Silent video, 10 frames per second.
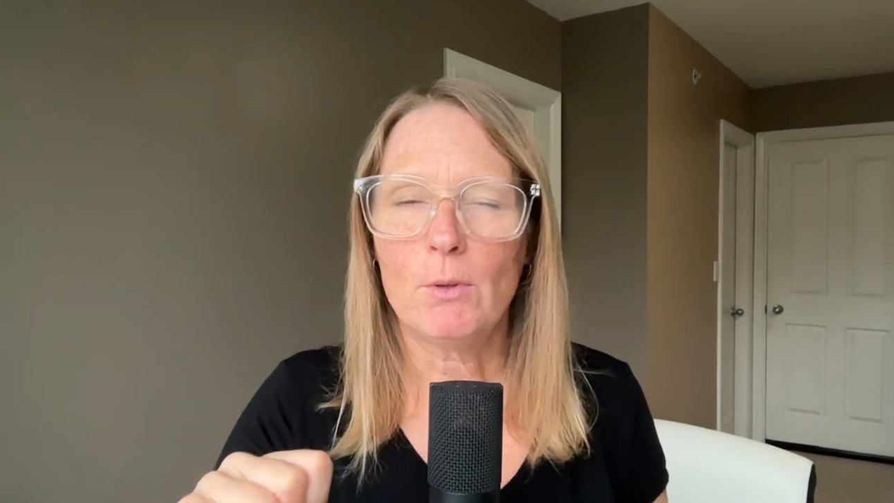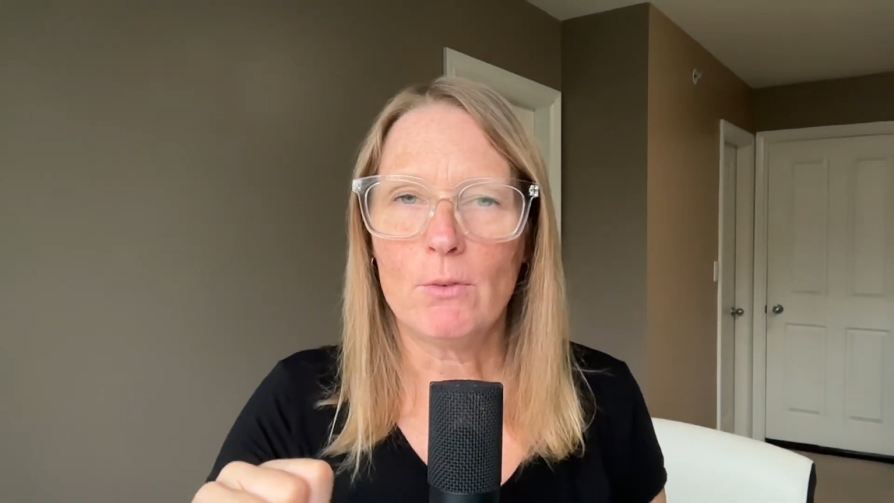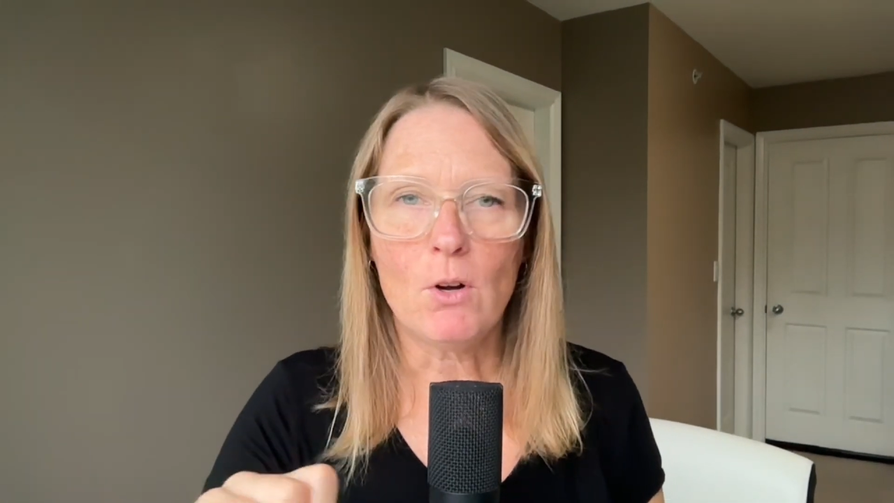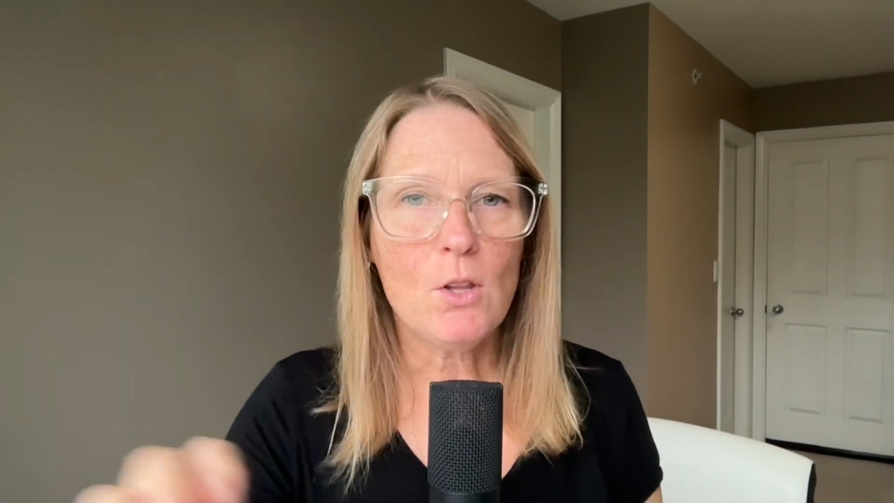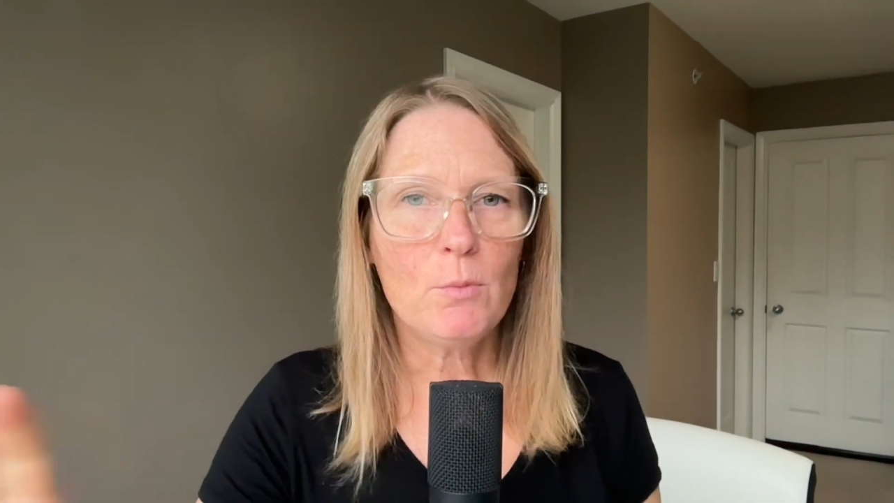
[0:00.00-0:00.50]
rid
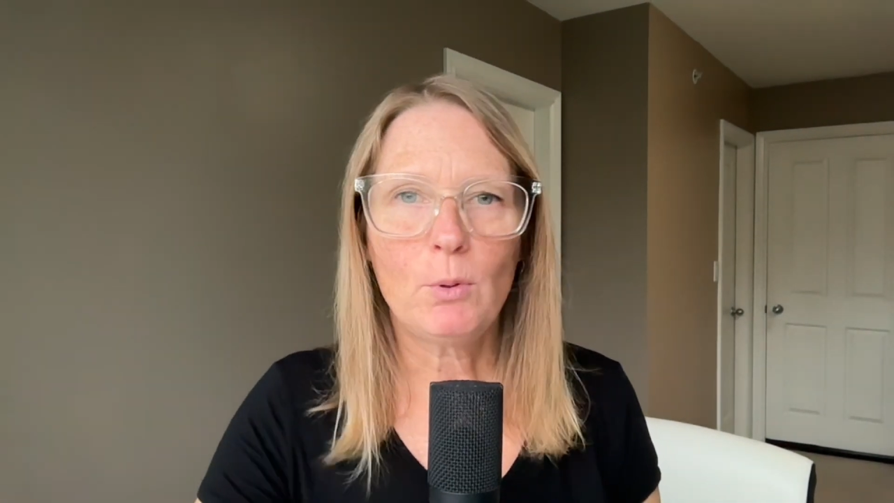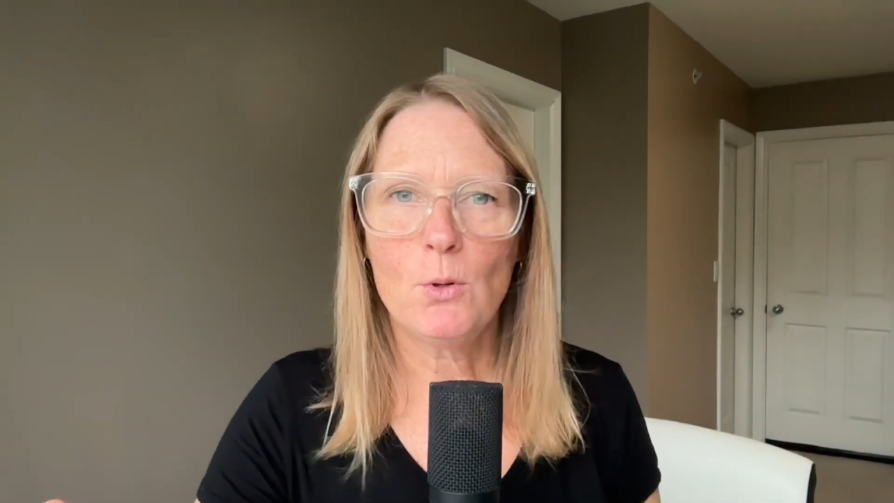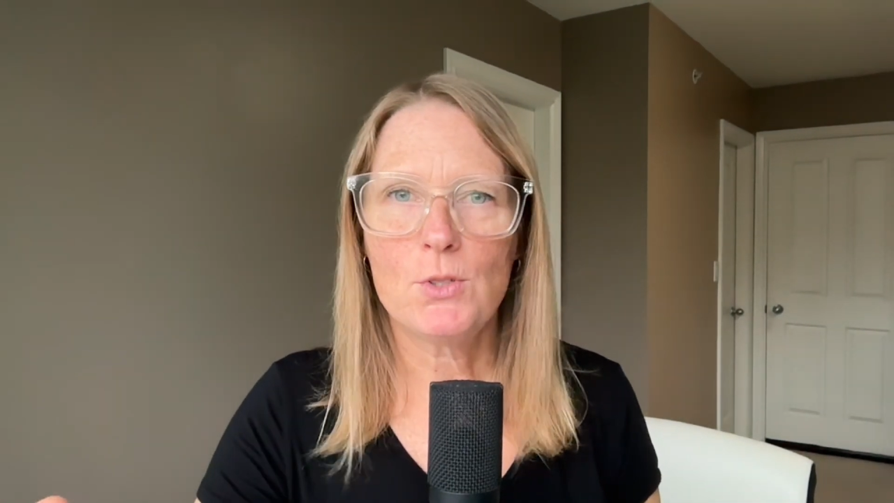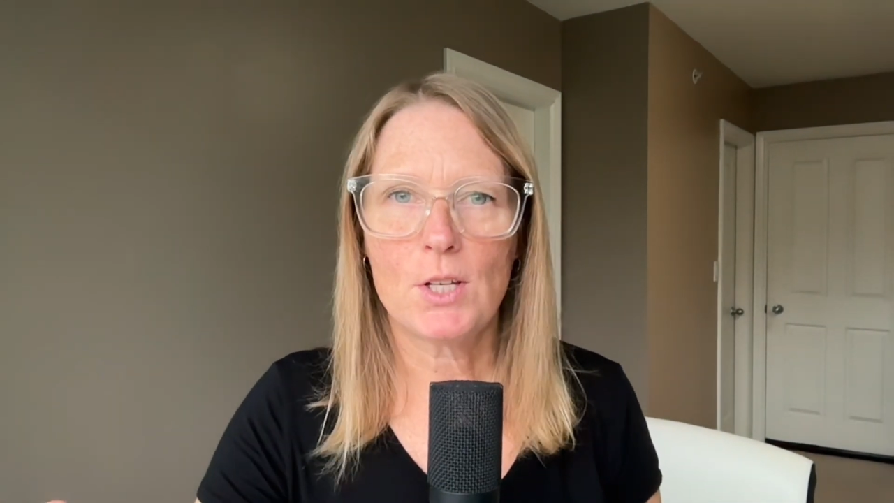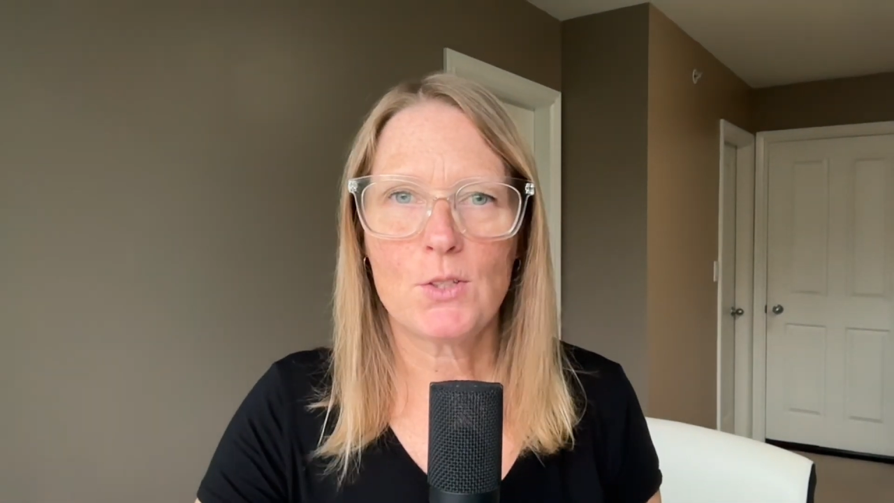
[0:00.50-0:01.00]
of all the
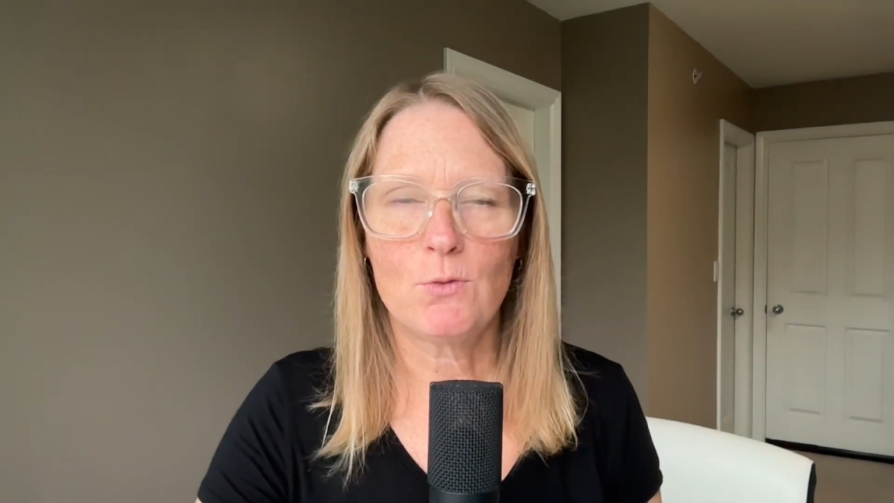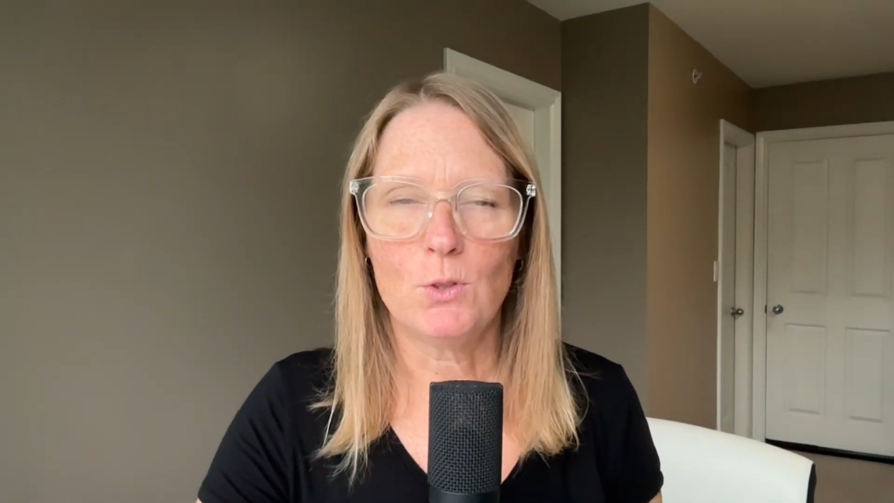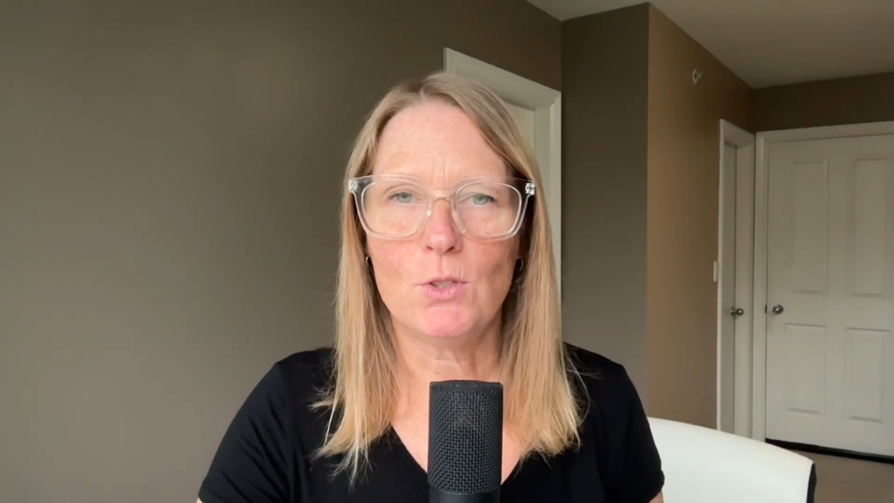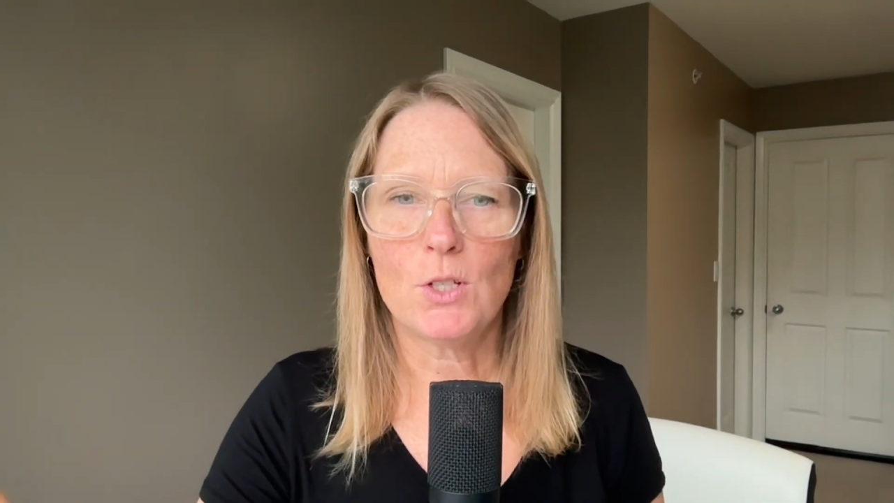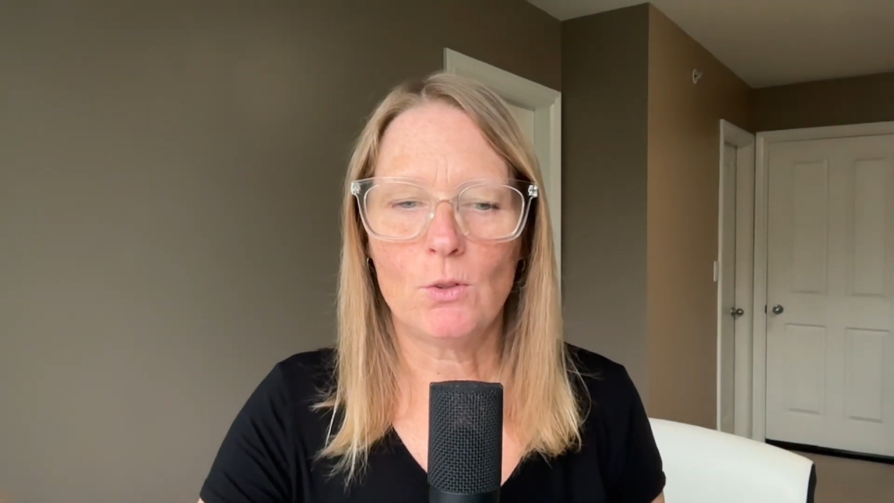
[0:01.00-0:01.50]
processed foods and